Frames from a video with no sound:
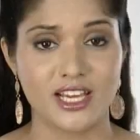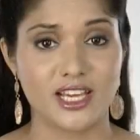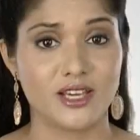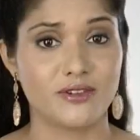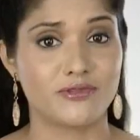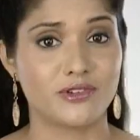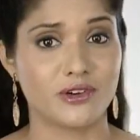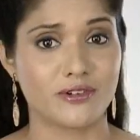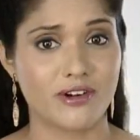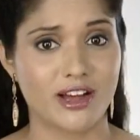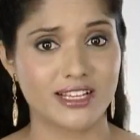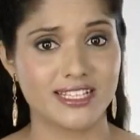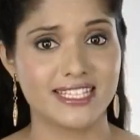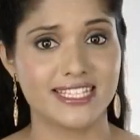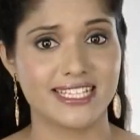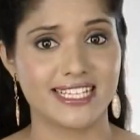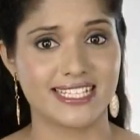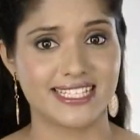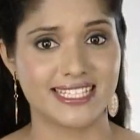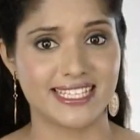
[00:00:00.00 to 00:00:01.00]
If your
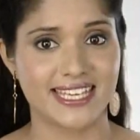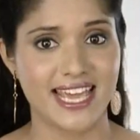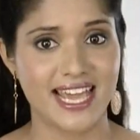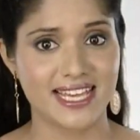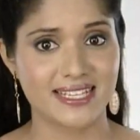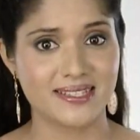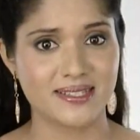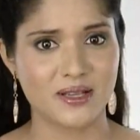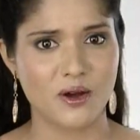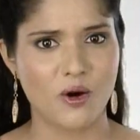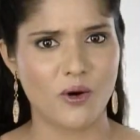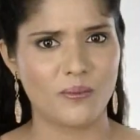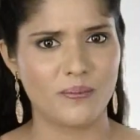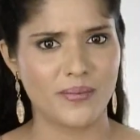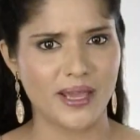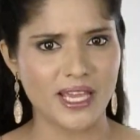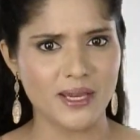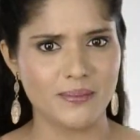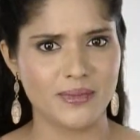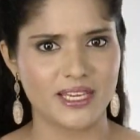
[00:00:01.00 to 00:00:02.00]
answer is yes or
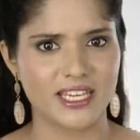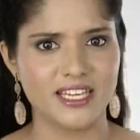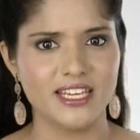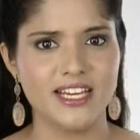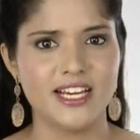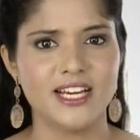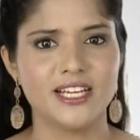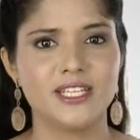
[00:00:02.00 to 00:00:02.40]
maybe,